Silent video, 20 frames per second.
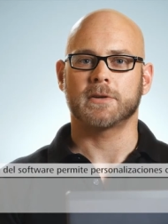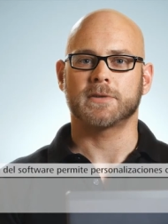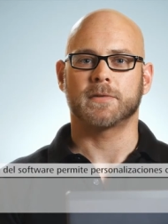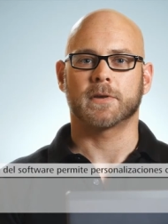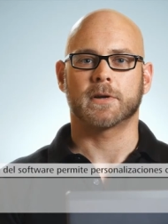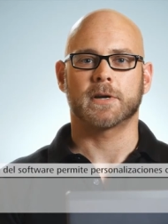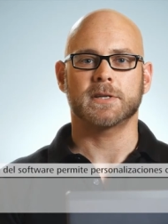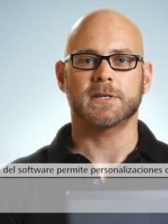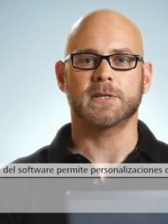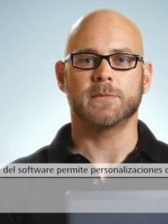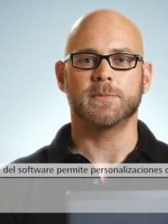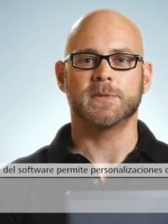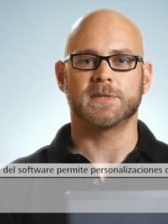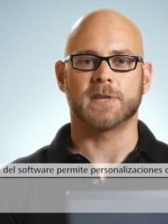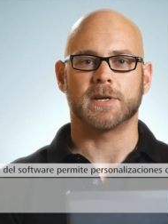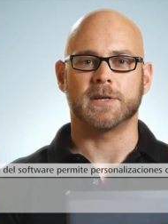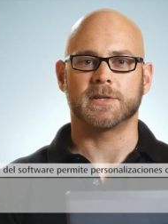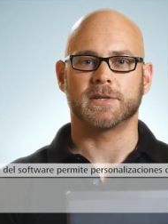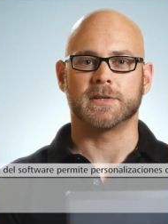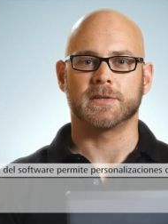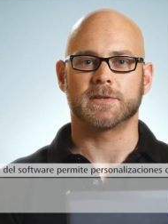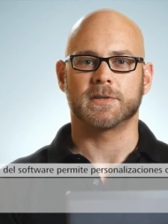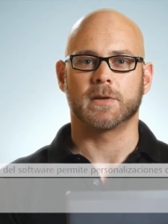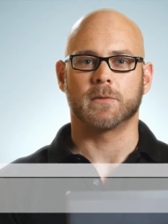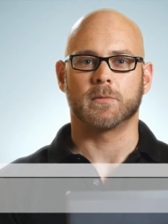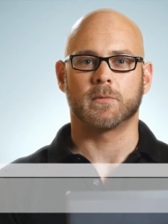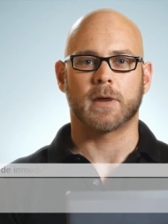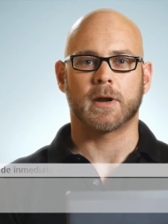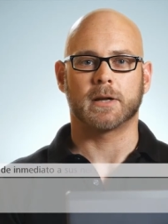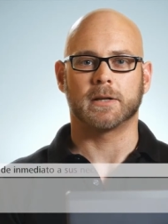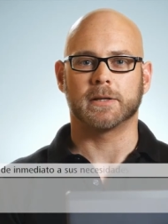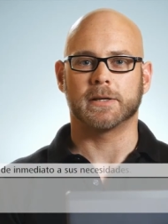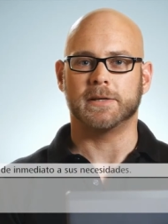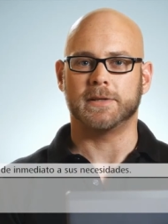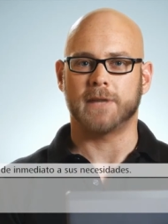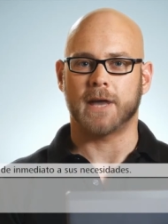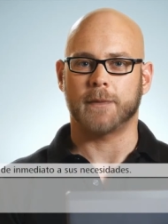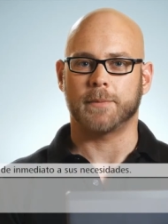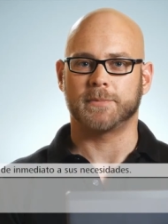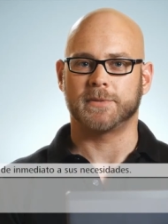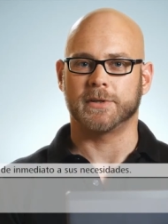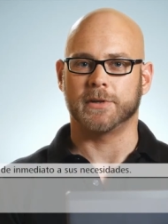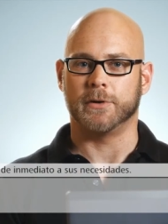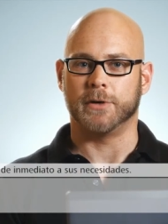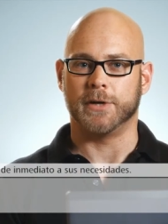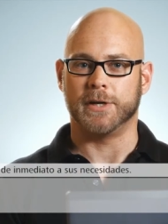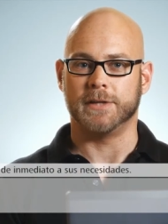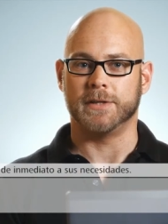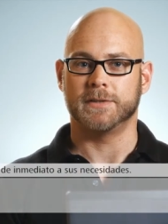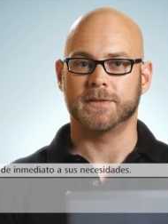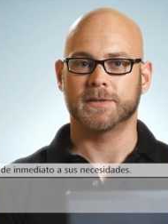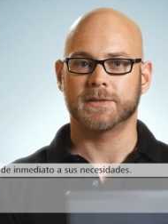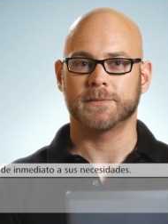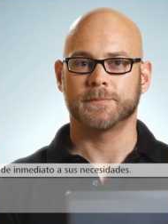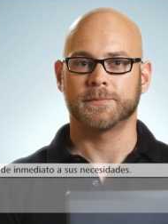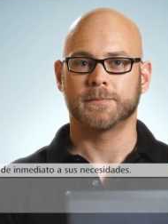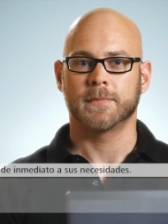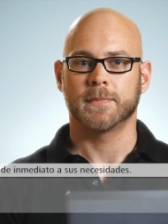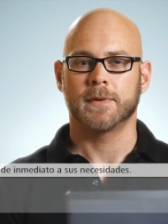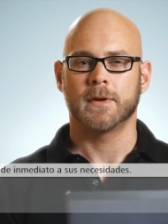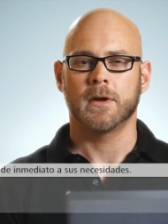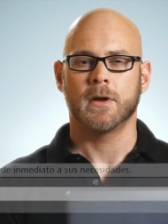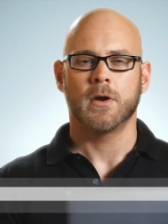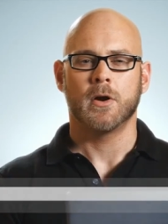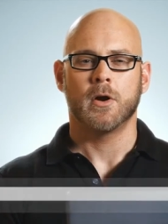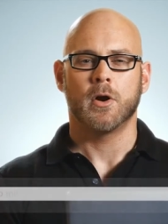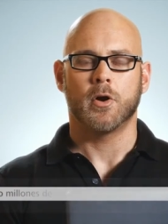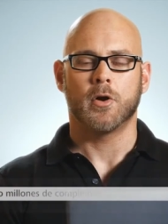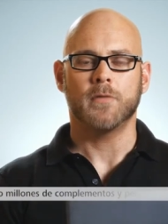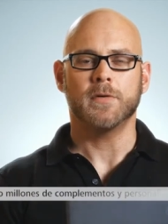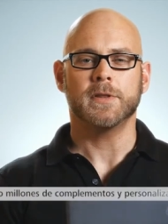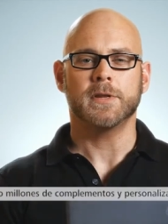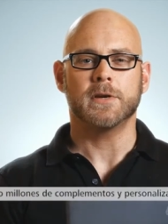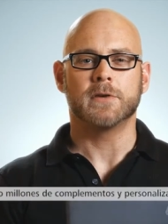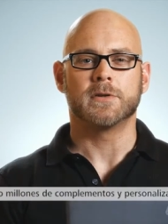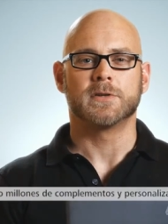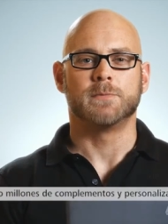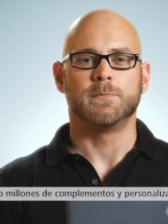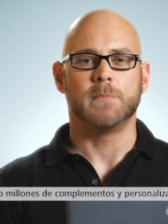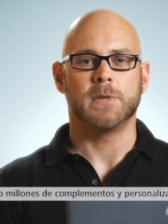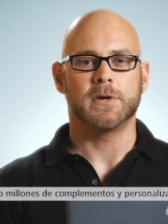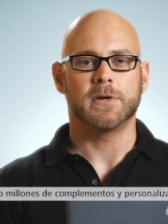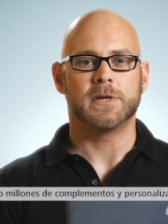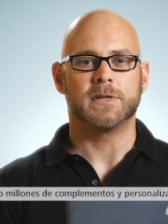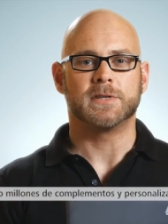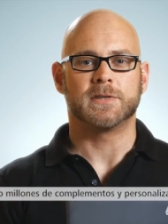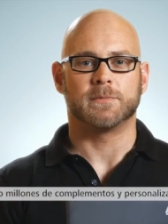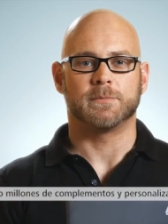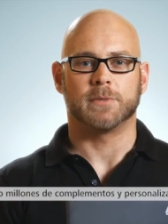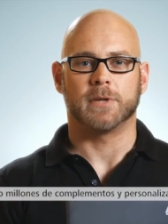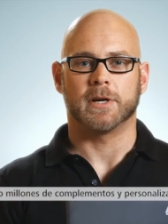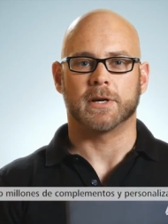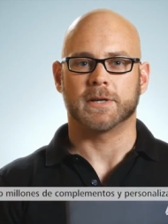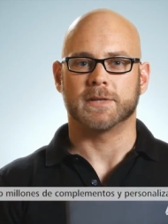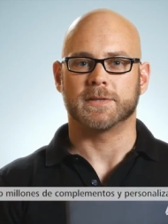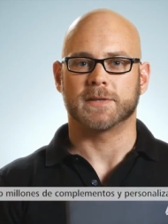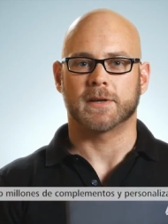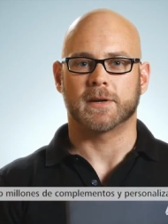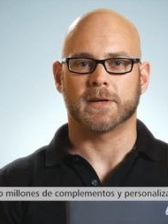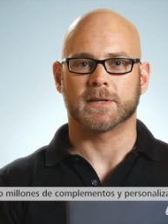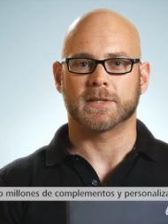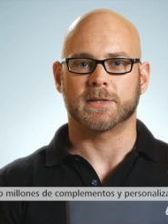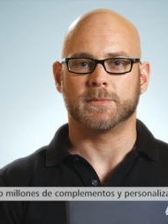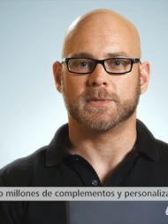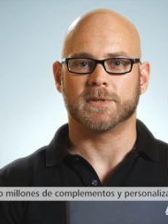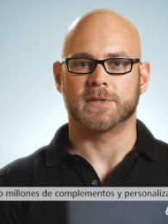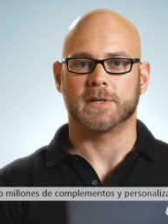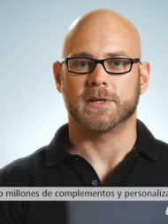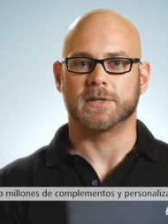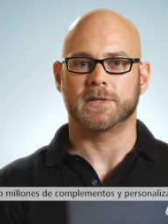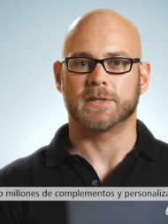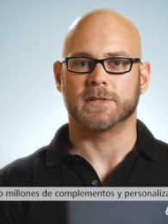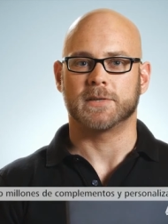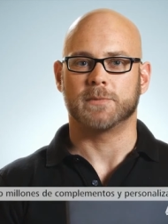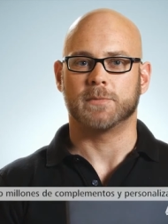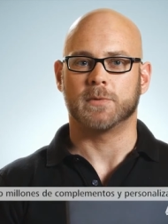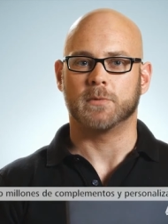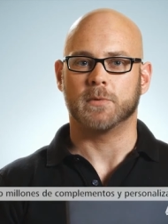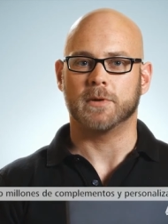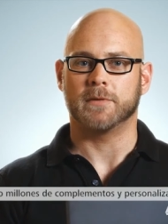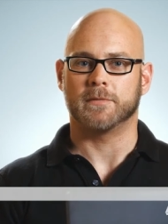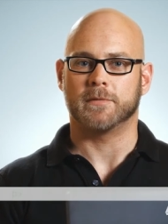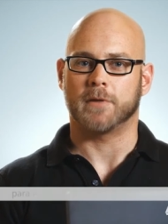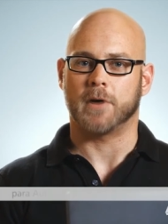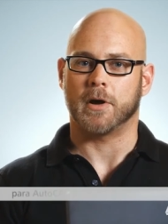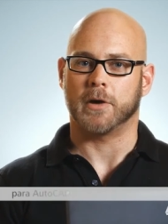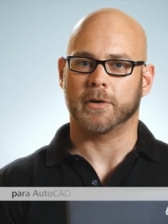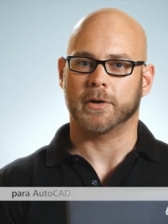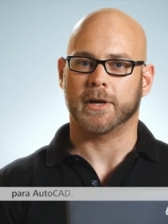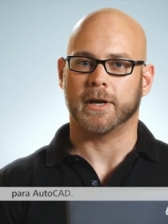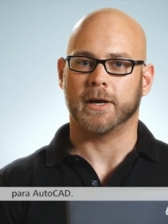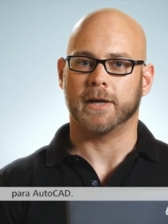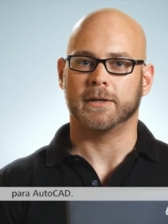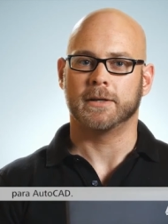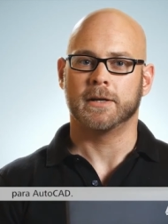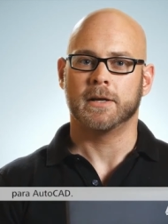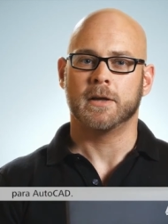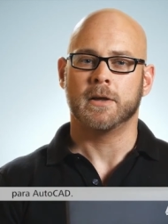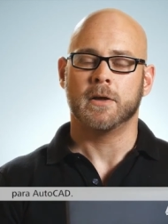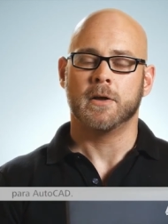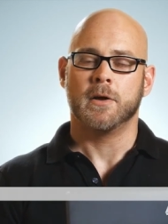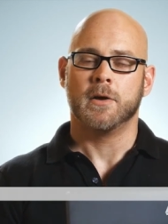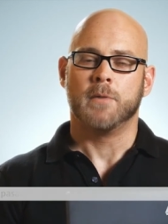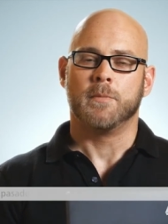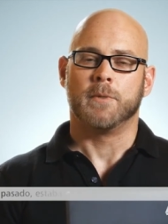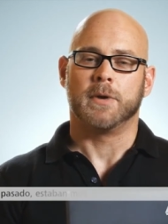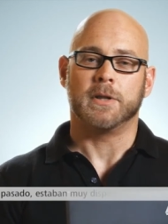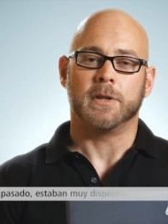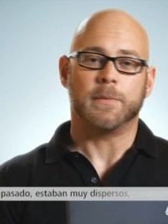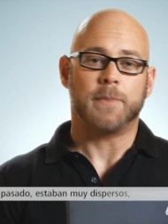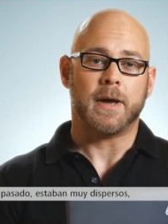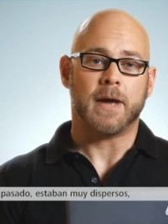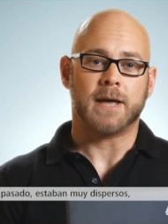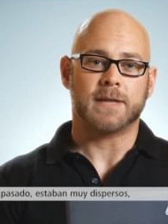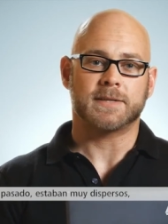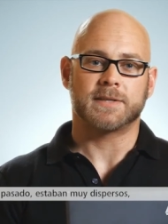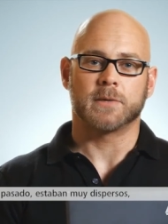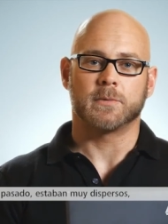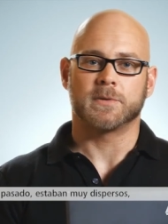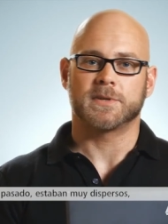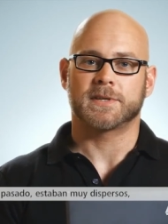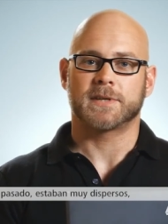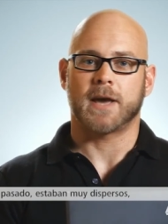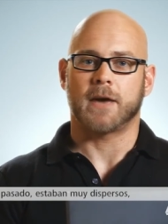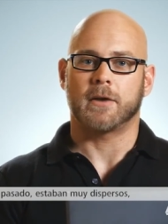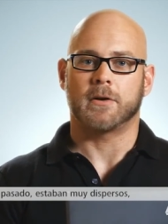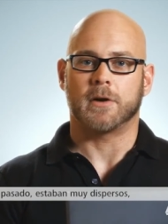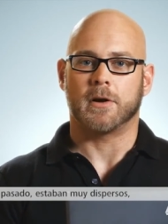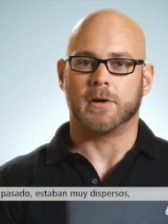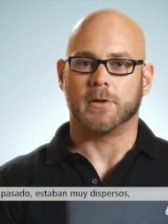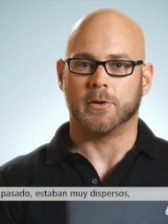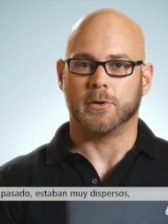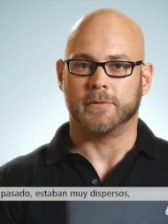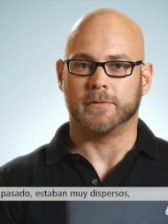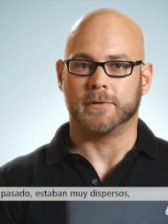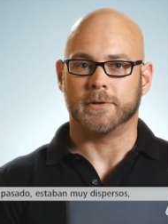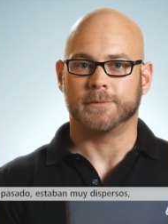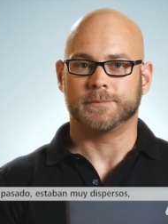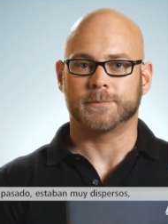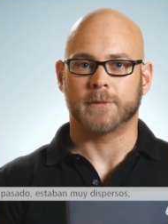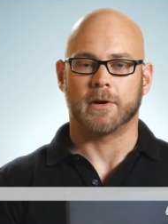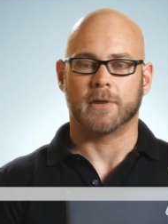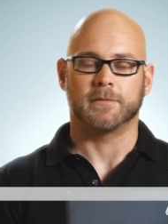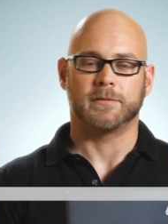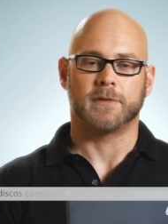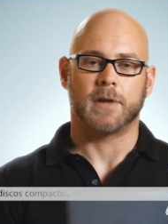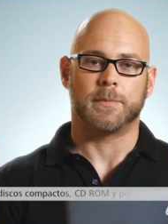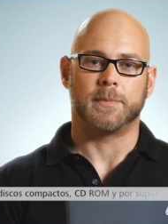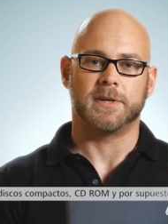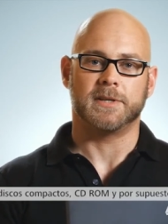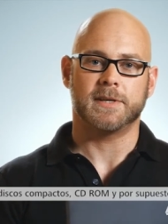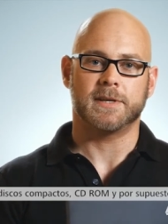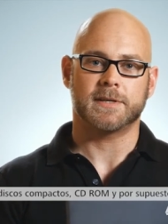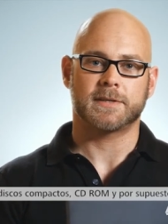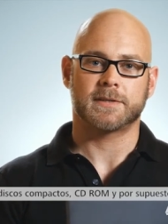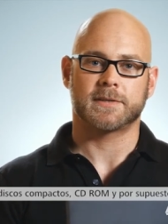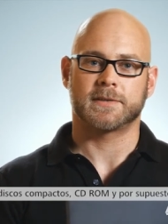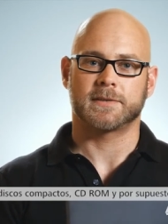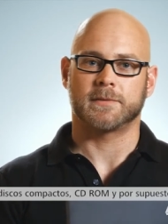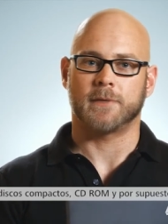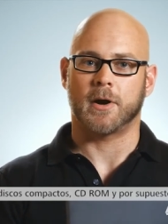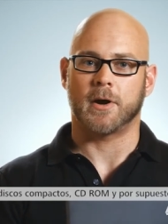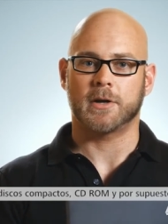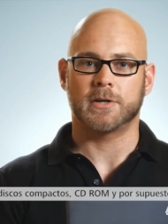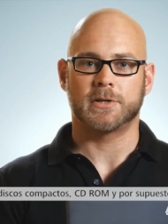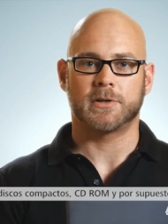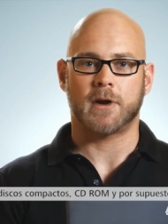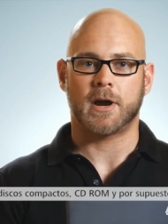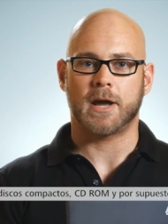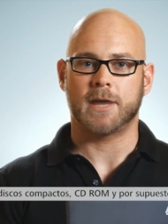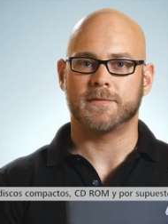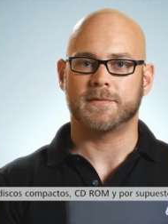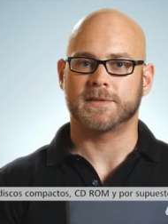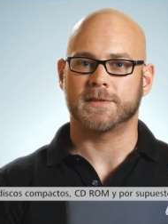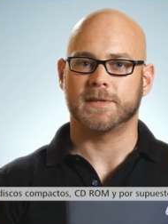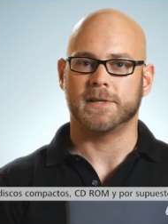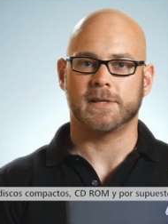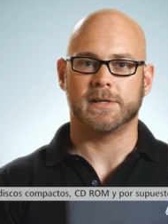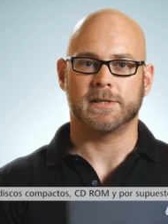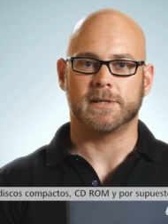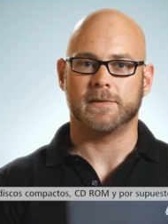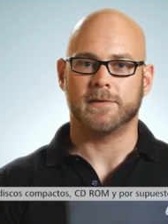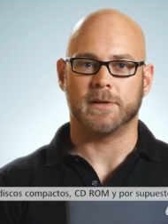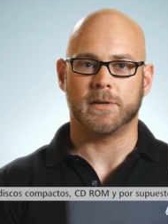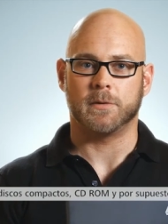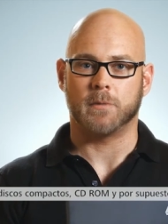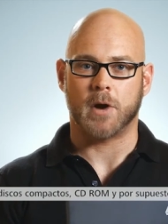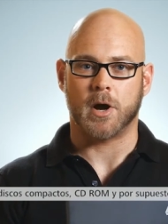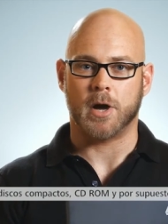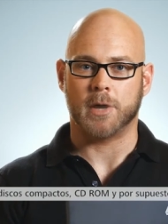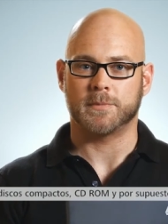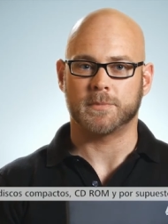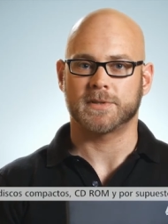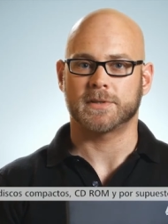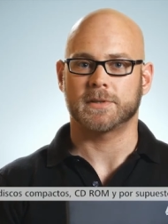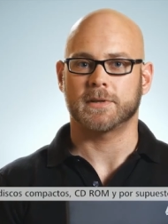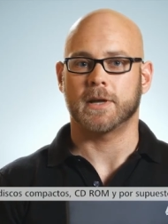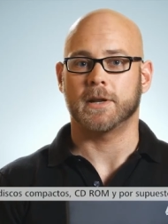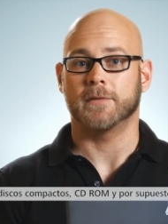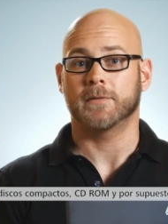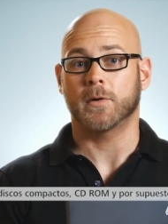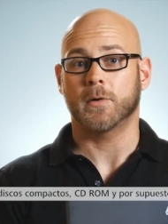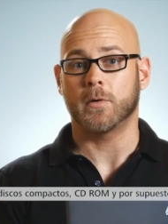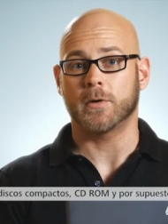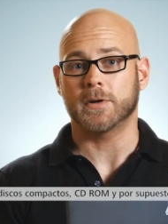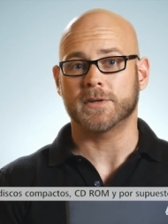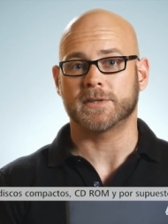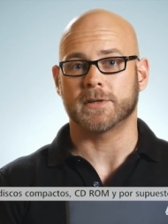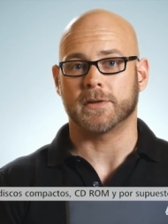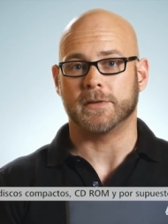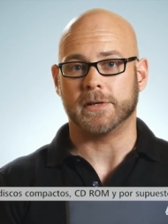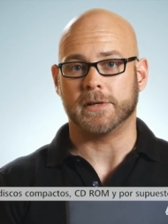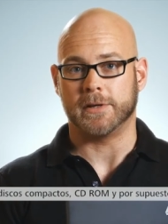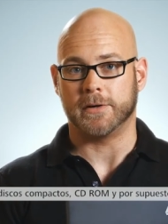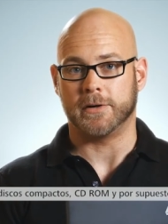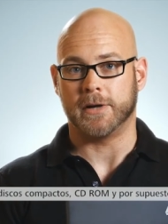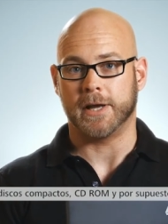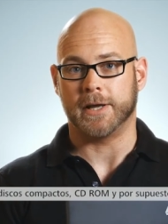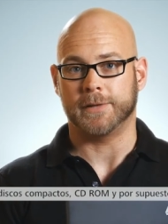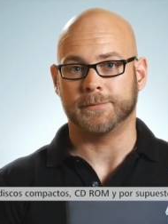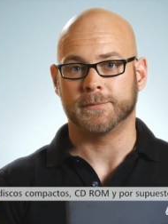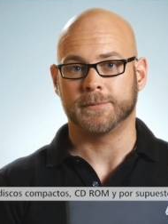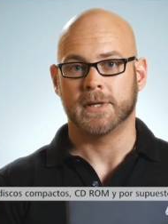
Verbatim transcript: for customizations that readily adapt to your needs. Over the years, millions of plugins and customizations have been written for AutoCAD, but in the past they were scattered all over, on floppy disks, hard drives, CD and DVD ROMs, and of course on the internet.